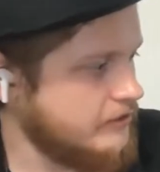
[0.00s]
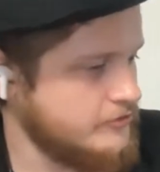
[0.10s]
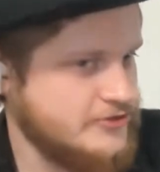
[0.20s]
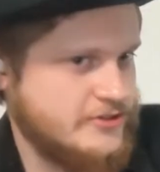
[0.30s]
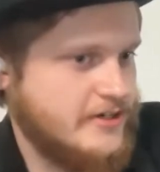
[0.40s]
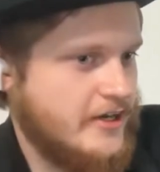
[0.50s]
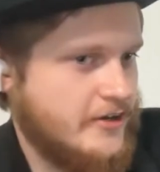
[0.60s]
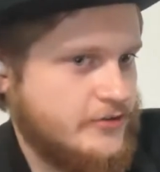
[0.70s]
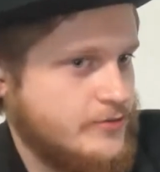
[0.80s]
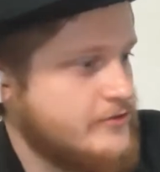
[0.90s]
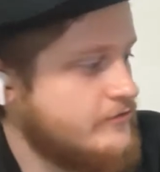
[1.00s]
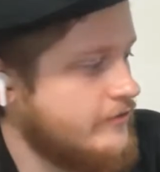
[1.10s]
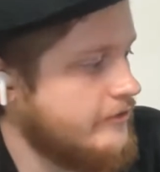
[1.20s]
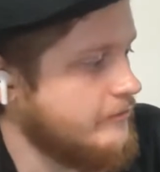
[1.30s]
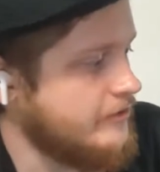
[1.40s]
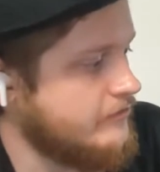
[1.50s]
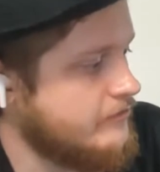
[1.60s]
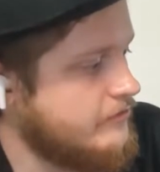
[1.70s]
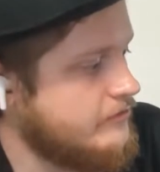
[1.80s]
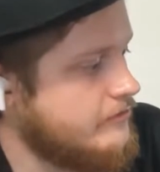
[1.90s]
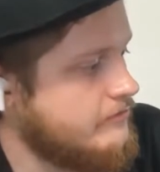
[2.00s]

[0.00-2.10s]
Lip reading: or should I switch filaments?